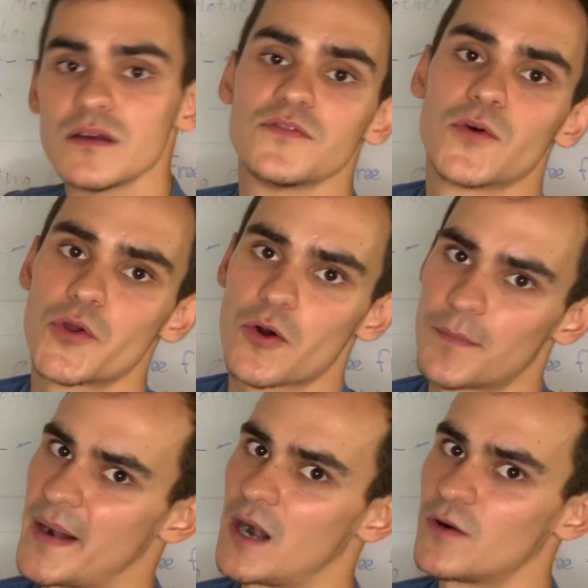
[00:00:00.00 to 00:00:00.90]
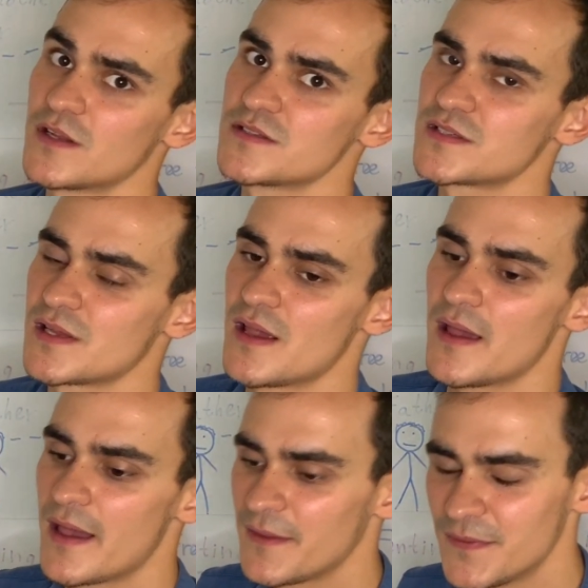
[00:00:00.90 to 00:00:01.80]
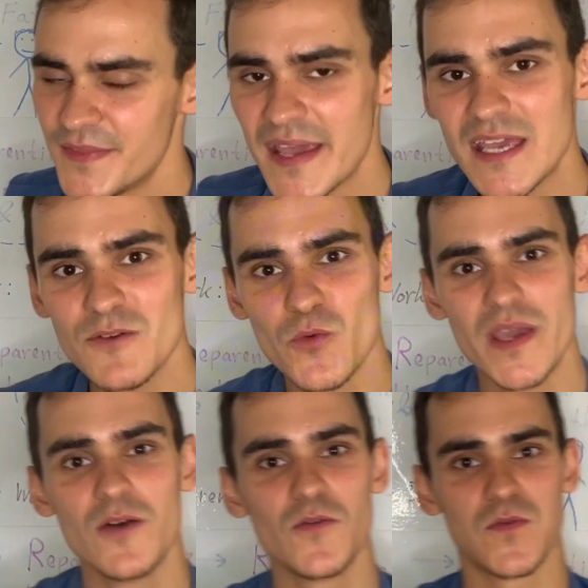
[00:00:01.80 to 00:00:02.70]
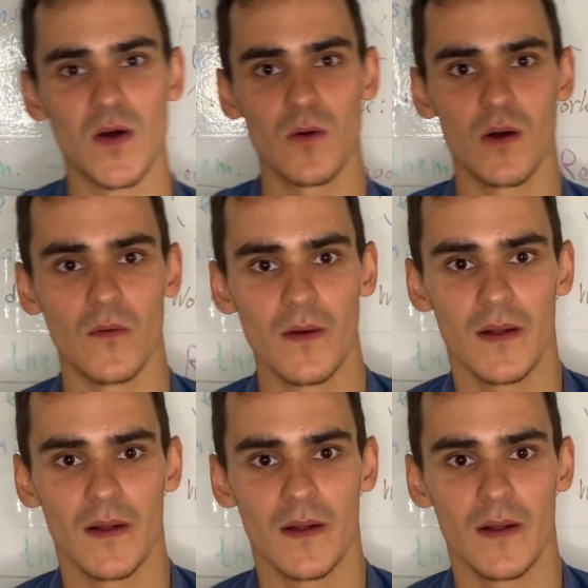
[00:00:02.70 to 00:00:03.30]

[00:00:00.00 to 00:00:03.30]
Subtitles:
for your parents, and they will follow.